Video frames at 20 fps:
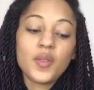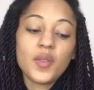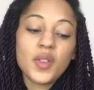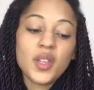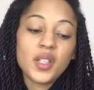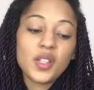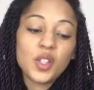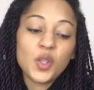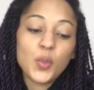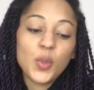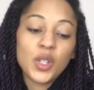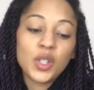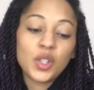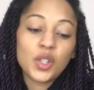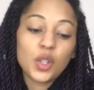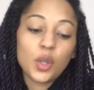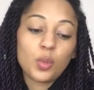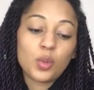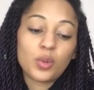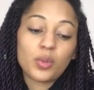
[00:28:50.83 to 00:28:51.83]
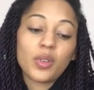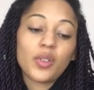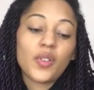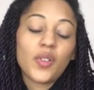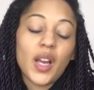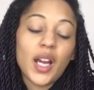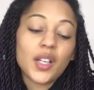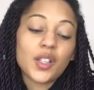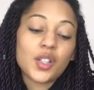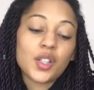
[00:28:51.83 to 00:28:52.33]
this has been dubbed
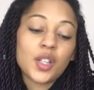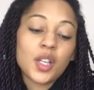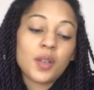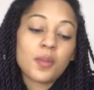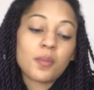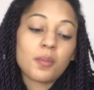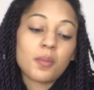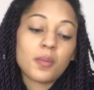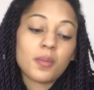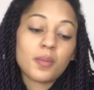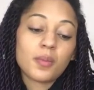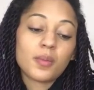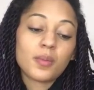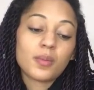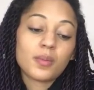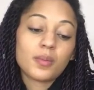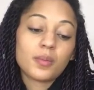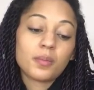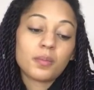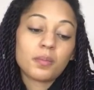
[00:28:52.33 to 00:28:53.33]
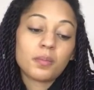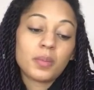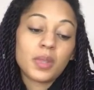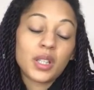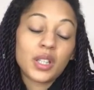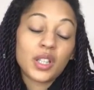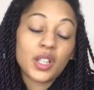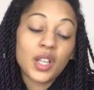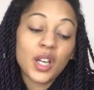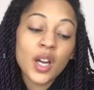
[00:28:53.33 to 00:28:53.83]
Reflection
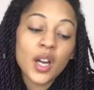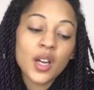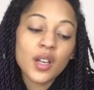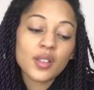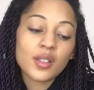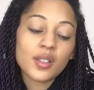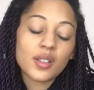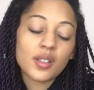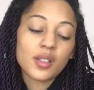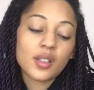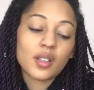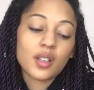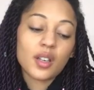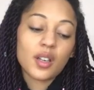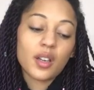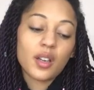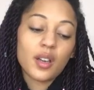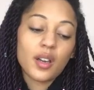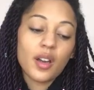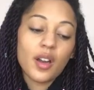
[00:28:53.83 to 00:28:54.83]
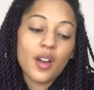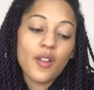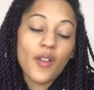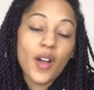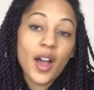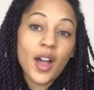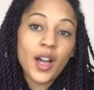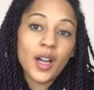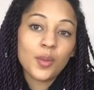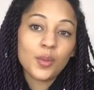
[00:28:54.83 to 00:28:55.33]
because of
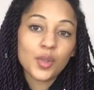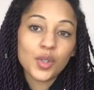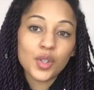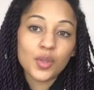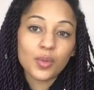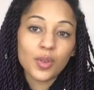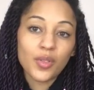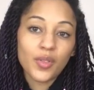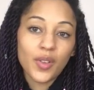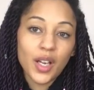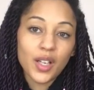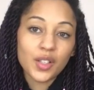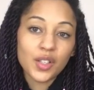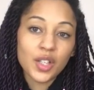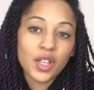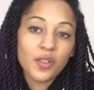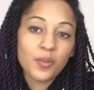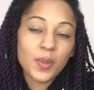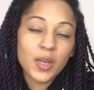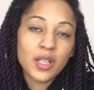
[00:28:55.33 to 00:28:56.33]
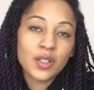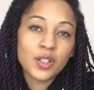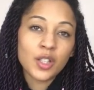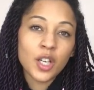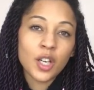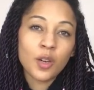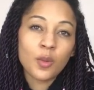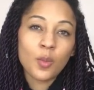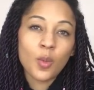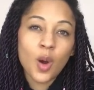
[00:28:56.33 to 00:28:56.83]
how much reflection I've been
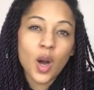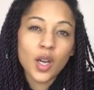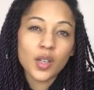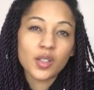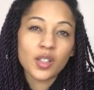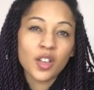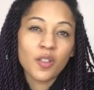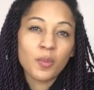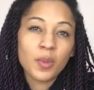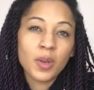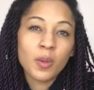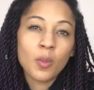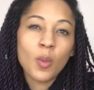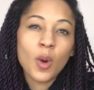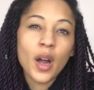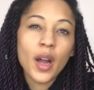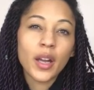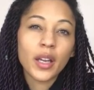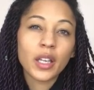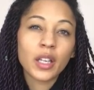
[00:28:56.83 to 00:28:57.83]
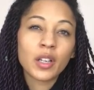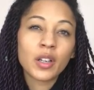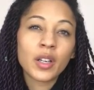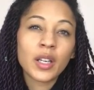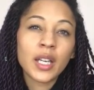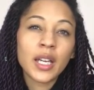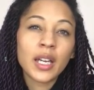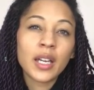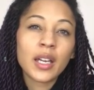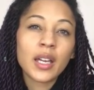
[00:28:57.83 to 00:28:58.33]
doing whilst I've been working
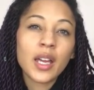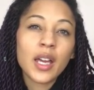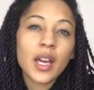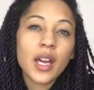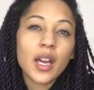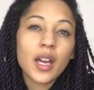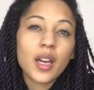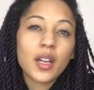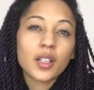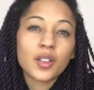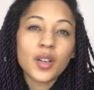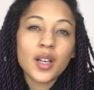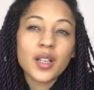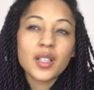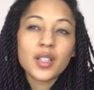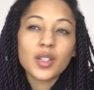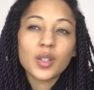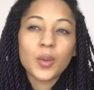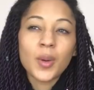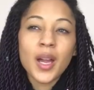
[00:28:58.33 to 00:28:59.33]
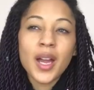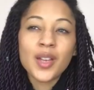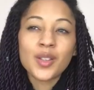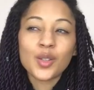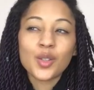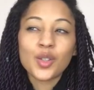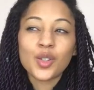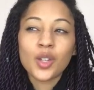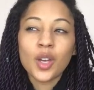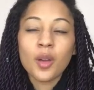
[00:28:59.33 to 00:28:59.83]
on it. Granny Squares
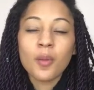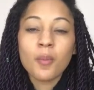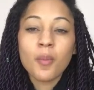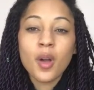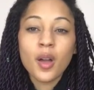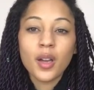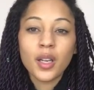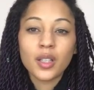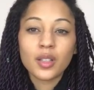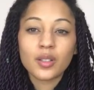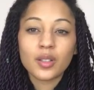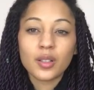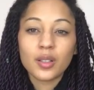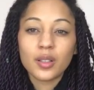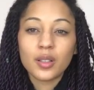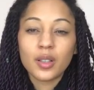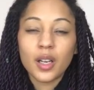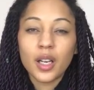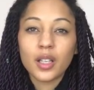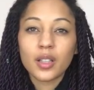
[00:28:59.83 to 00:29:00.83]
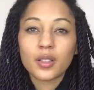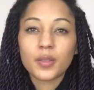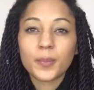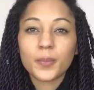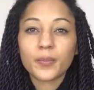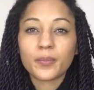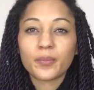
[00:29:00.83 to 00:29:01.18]
are so mind, like,